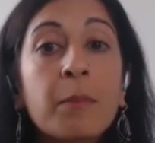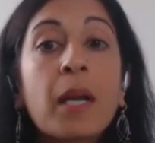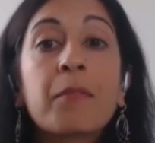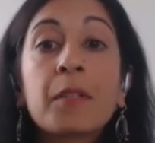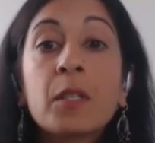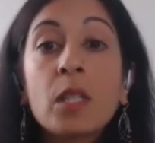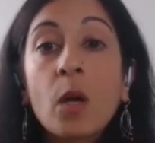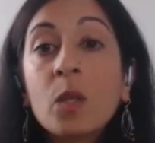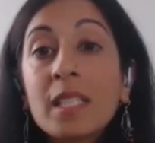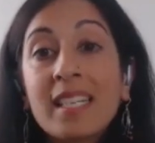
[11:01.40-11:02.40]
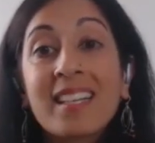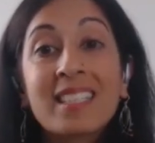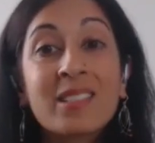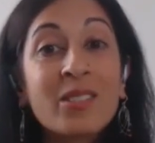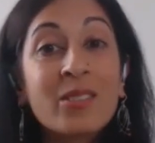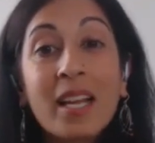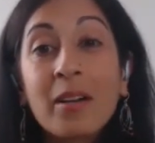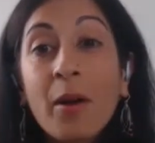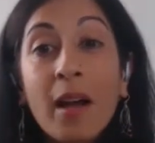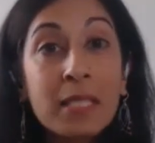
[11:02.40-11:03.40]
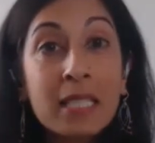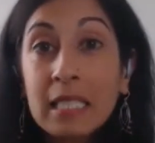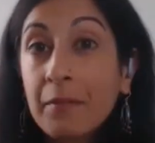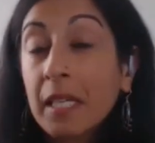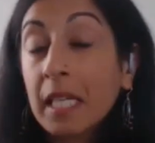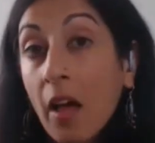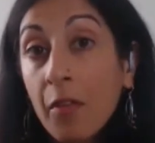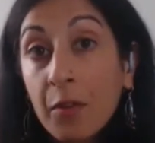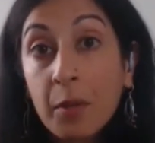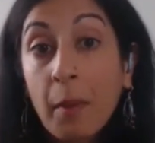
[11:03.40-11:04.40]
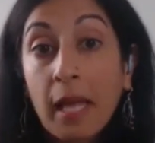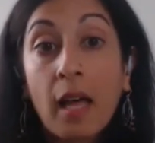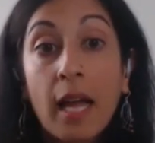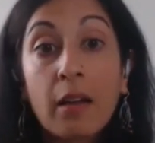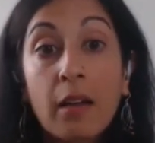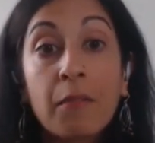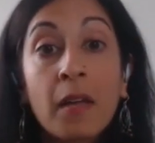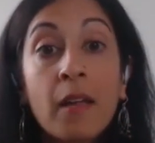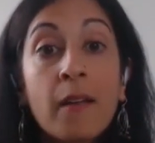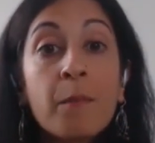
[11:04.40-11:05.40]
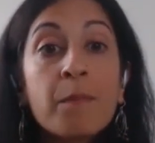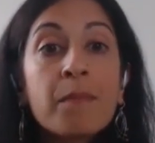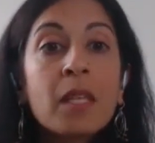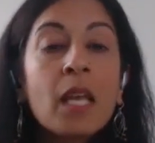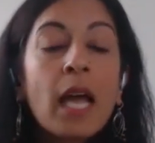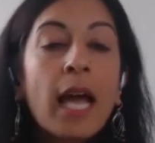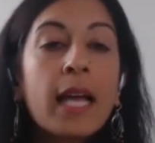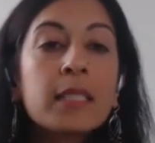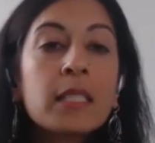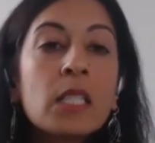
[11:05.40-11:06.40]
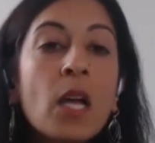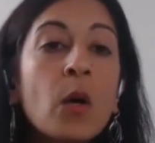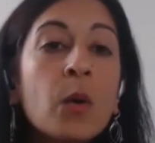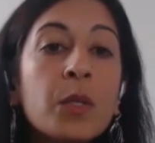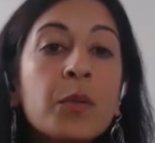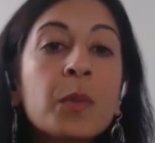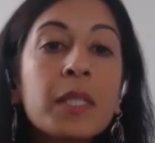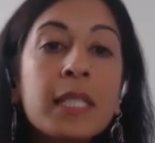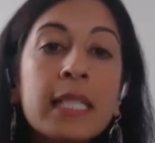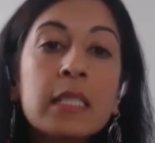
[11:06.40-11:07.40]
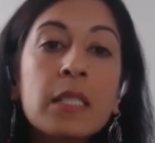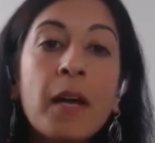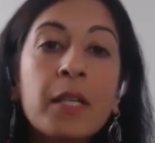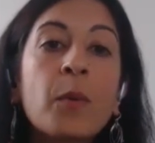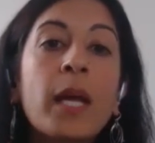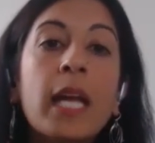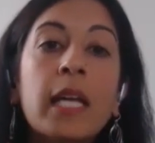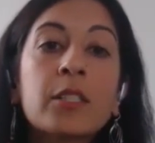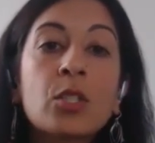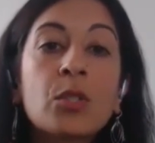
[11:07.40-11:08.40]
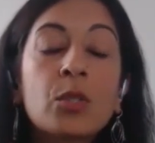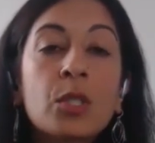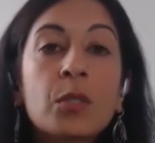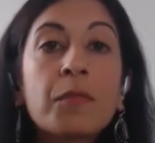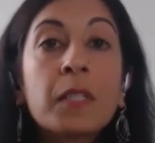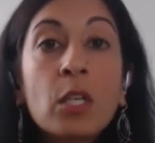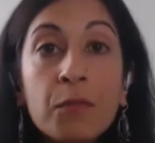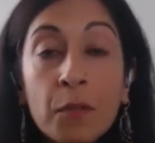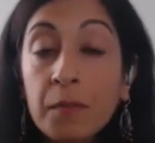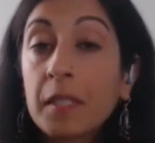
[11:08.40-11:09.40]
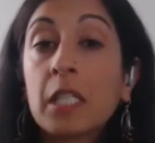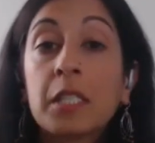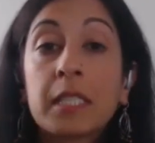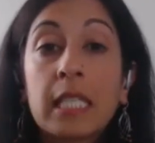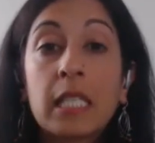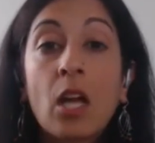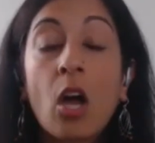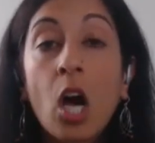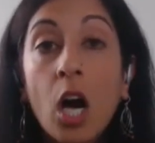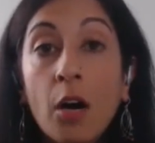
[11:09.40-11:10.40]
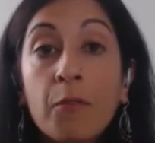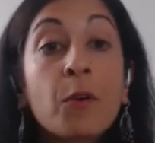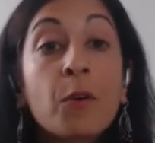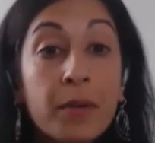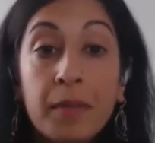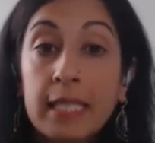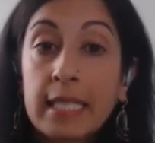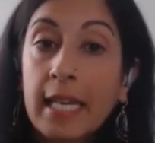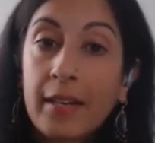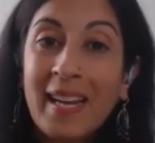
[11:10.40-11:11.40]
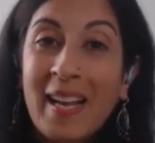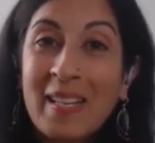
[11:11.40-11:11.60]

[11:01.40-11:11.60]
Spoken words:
I feel lonely. I don't have a significant other in my life. And so you really need to find a way to feel fulfilled in all four of these areas.